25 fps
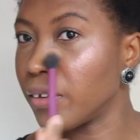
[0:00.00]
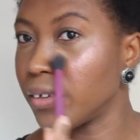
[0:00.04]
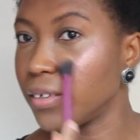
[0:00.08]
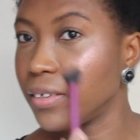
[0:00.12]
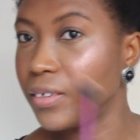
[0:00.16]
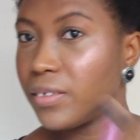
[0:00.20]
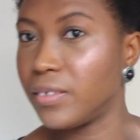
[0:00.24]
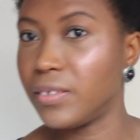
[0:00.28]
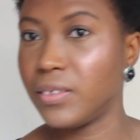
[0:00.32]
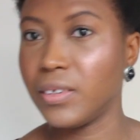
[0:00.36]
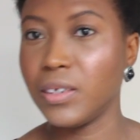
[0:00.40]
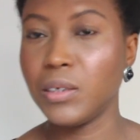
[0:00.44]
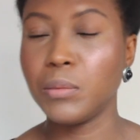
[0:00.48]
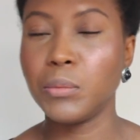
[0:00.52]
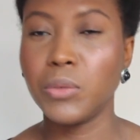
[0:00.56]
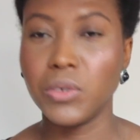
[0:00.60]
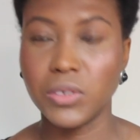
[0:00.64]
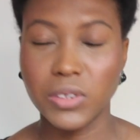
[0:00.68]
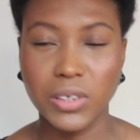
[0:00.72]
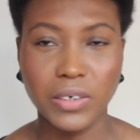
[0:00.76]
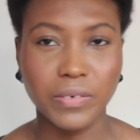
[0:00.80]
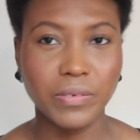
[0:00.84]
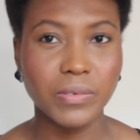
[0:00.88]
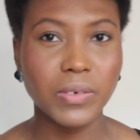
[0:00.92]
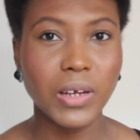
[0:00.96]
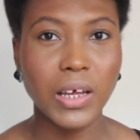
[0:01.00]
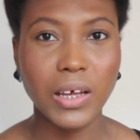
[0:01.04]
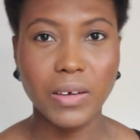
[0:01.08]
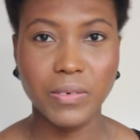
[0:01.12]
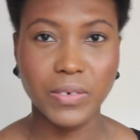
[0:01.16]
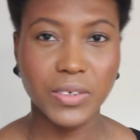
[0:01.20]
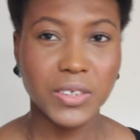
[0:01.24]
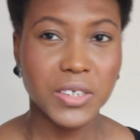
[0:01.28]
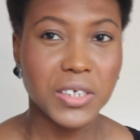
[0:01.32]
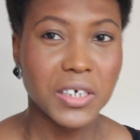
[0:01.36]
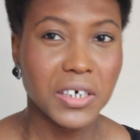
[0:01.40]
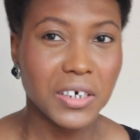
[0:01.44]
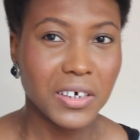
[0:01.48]
This is the most I've
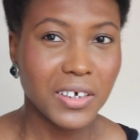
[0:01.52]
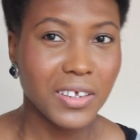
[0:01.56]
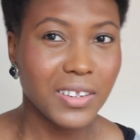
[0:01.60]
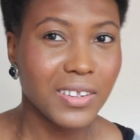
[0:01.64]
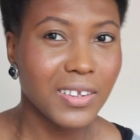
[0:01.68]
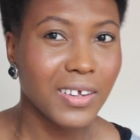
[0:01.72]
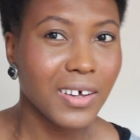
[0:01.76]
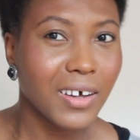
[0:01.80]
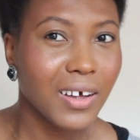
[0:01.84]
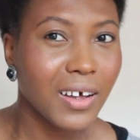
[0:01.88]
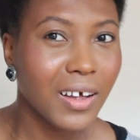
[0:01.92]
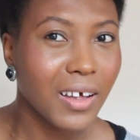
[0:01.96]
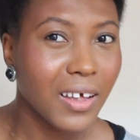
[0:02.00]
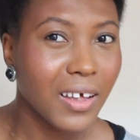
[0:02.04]
ever done.